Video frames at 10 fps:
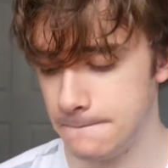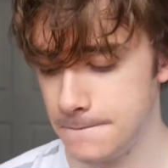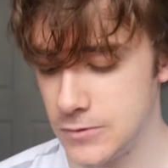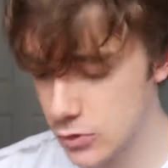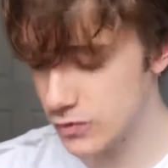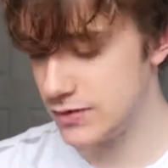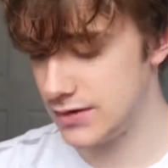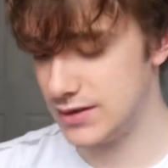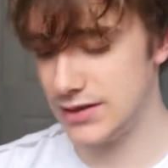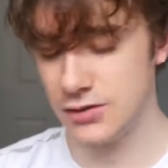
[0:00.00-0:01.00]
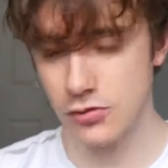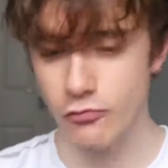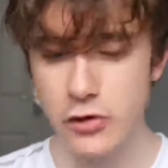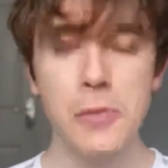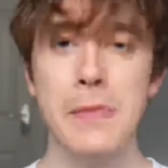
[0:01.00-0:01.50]
So a
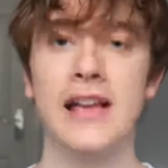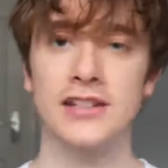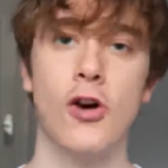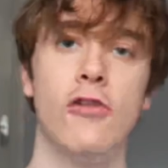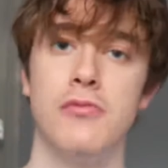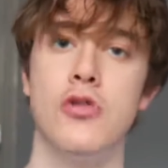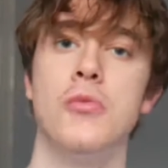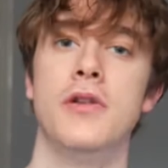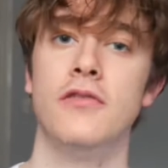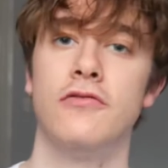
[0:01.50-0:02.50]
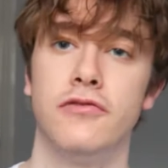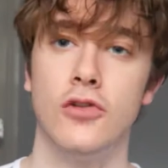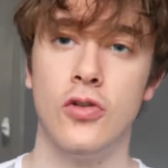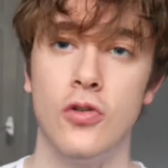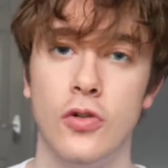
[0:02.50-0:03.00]
real mask-off moment
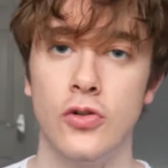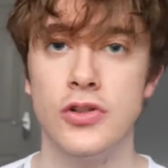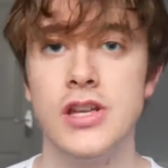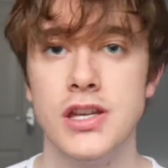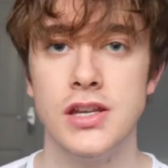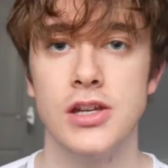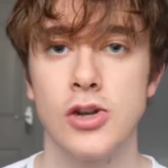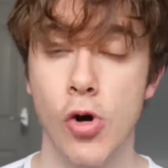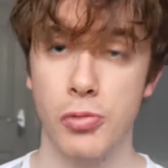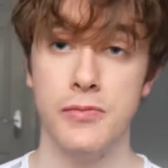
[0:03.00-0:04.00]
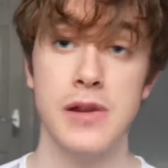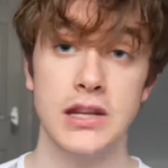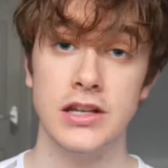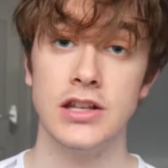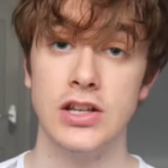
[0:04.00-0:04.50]
for the corporate
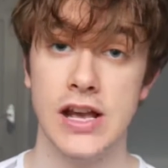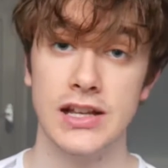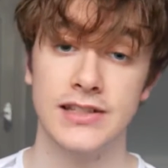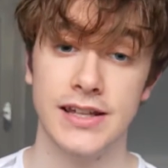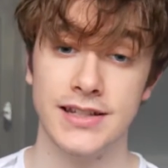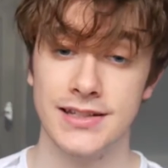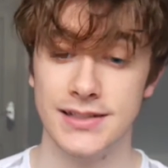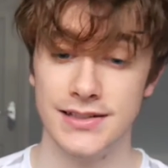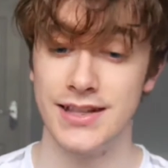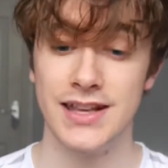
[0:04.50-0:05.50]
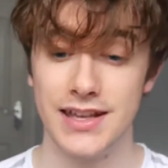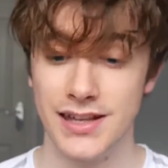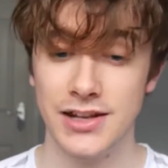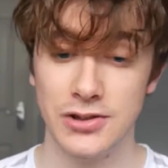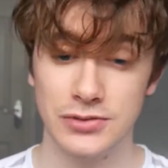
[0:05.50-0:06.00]
media in the United States, and
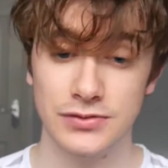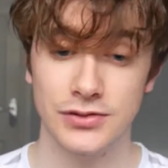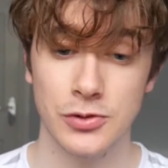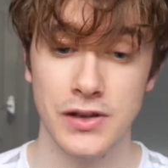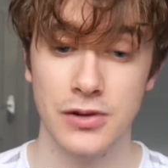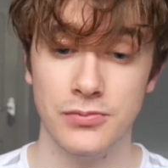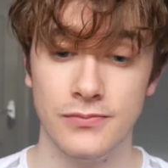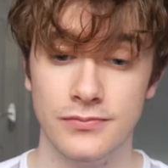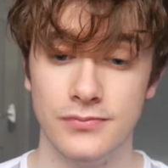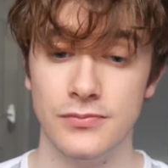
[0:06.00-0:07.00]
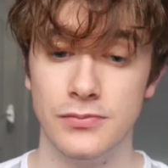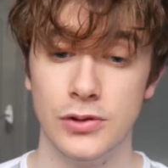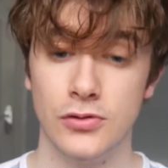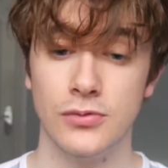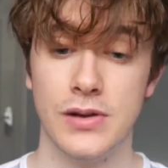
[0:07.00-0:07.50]
don't mean to
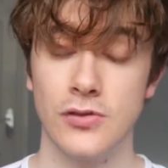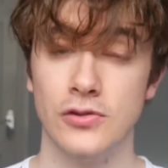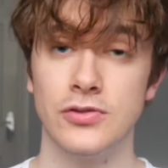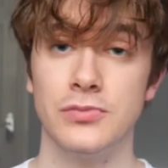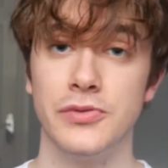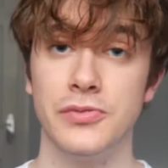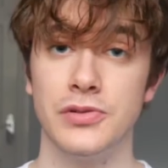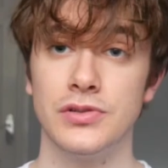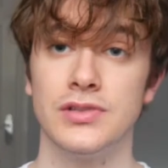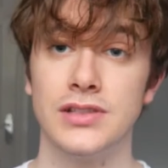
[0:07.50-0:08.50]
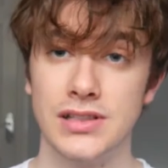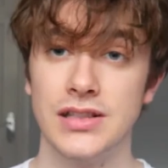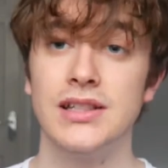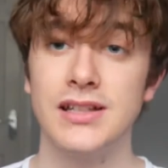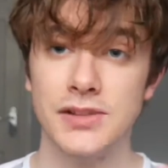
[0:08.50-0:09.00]
blow my own trumpet, but
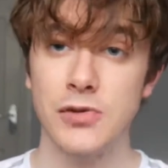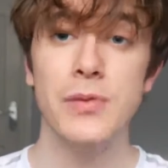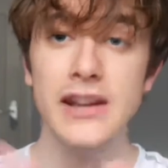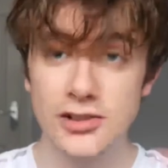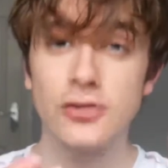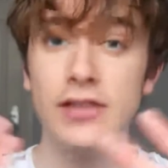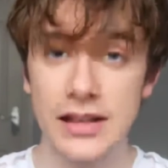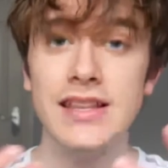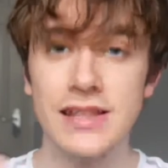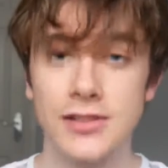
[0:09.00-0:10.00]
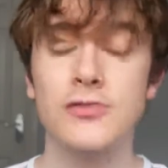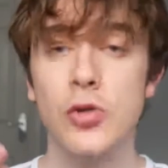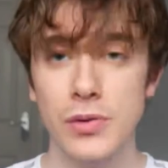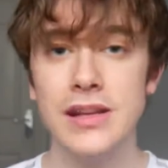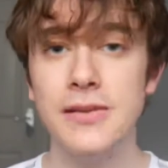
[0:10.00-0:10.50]
that's why we need stuff like this. That's
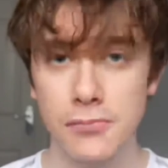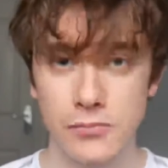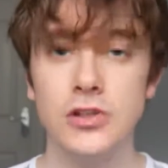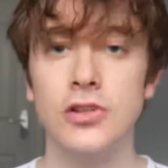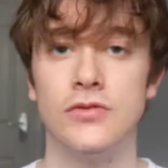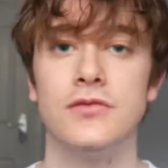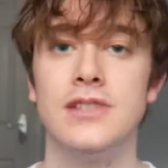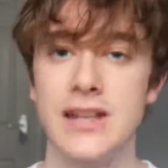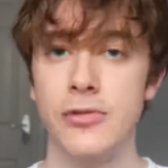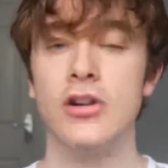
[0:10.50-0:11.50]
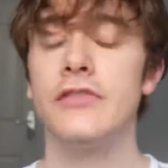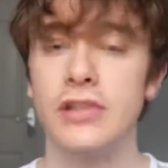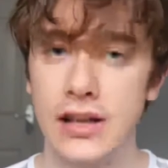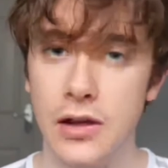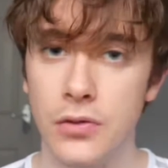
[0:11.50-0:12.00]
why we need, the
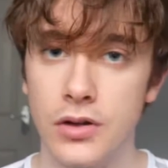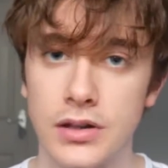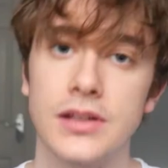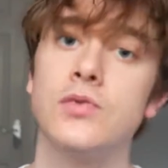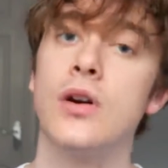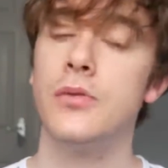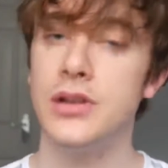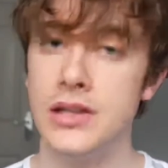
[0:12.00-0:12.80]
Demographica Network. That's why we